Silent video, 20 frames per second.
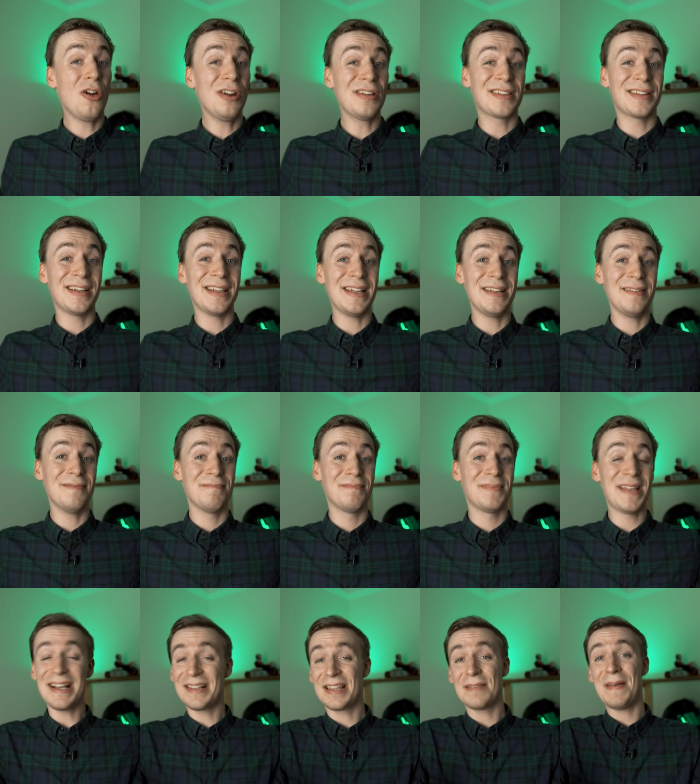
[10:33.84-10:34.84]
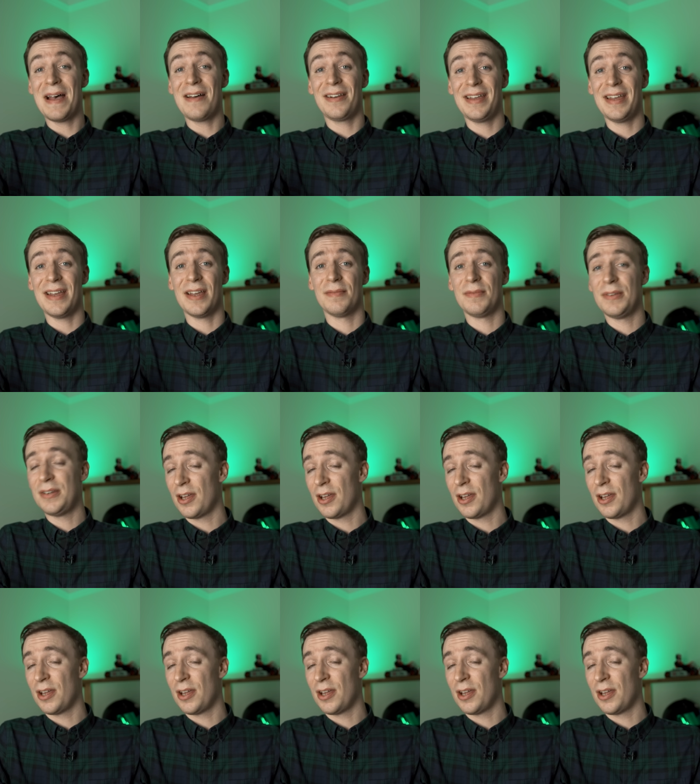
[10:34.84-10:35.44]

honestly, that's about it.